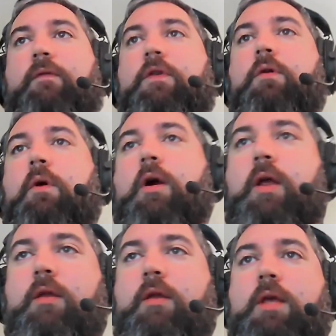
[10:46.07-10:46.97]
if you are
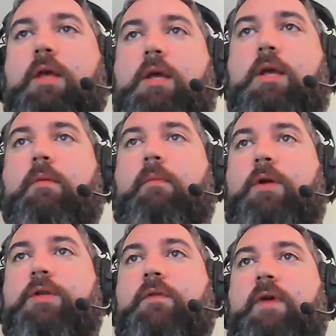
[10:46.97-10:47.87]
in the
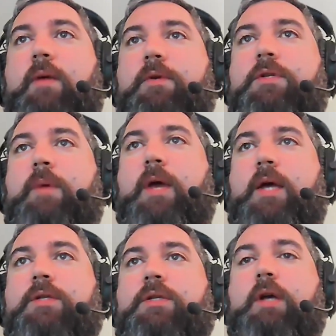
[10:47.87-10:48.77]
multifamily
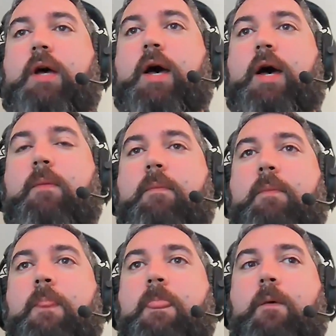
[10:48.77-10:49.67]
space,
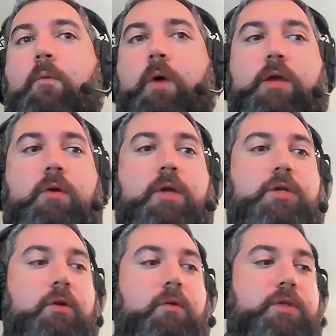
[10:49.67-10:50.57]
what you can
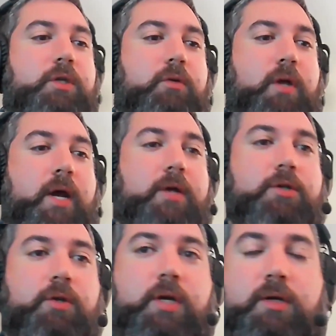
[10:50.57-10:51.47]
do is you can
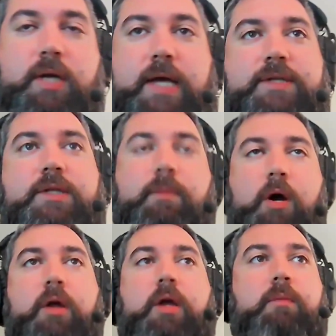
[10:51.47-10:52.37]
actually test the
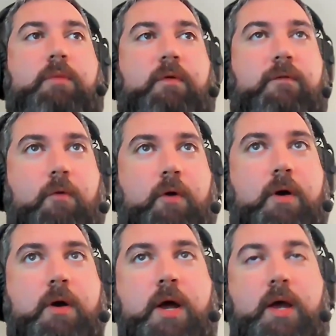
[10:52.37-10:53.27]
market
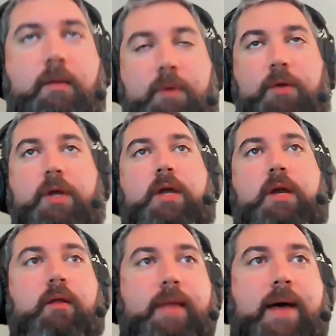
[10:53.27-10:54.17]
before building
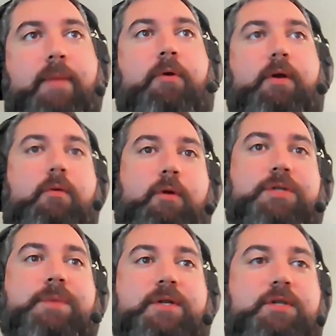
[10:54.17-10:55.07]
an elaborate or
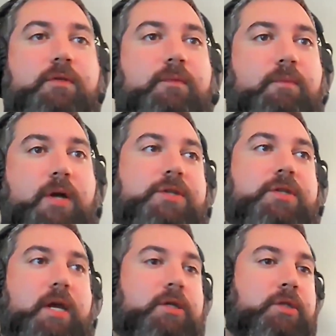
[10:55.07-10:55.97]
expensive
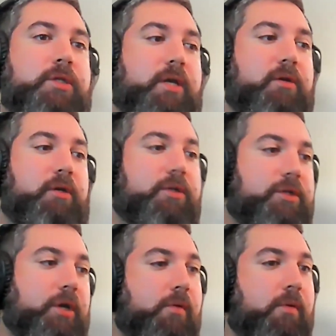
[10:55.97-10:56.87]
presentation center.
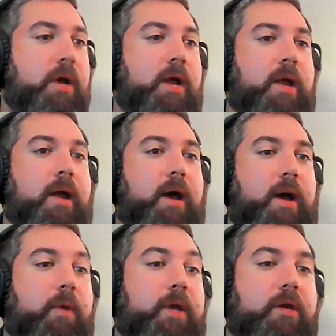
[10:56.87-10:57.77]
So
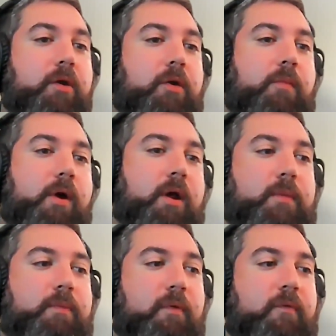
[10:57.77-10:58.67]
we can go to
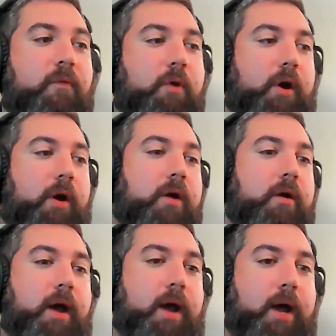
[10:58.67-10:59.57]
market before